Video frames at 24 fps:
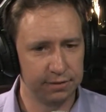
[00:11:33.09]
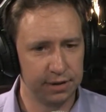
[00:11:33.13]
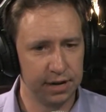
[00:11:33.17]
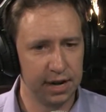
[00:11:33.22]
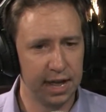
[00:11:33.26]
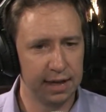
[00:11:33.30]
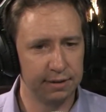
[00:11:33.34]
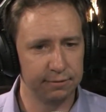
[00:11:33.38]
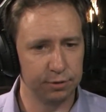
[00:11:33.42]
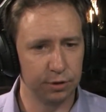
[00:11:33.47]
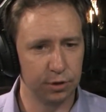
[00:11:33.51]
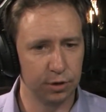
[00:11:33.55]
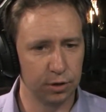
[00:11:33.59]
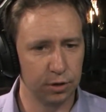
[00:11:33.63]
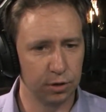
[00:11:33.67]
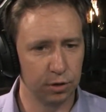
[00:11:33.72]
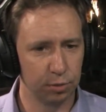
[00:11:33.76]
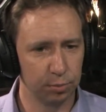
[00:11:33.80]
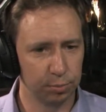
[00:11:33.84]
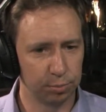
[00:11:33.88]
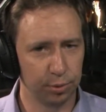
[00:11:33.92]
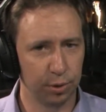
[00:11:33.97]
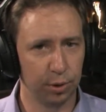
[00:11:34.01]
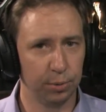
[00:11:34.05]
never
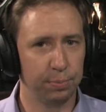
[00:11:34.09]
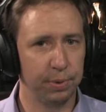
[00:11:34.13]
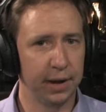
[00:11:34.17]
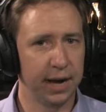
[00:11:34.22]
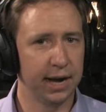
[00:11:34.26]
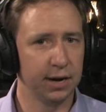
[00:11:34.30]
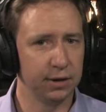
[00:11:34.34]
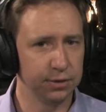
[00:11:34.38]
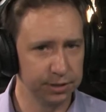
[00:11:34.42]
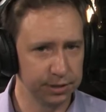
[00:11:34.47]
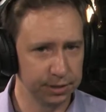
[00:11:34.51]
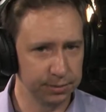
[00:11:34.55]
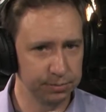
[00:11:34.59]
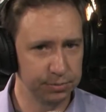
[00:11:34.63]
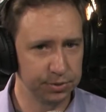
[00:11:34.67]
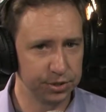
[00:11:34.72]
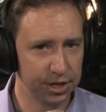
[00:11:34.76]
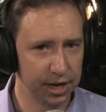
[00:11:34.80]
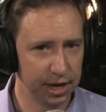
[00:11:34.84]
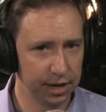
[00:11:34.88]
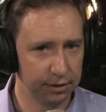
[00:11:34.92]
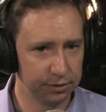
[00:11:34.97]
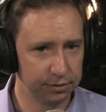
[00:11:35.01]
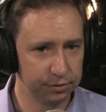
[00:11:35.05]
prepared
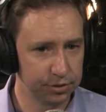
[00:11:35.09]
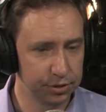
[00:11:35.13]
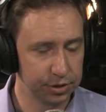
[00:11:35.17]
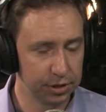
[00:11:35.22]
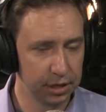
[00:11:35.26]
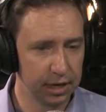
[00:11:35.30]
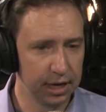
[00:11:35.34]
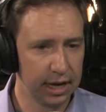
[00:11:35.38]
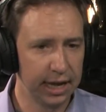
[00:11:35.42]
themselves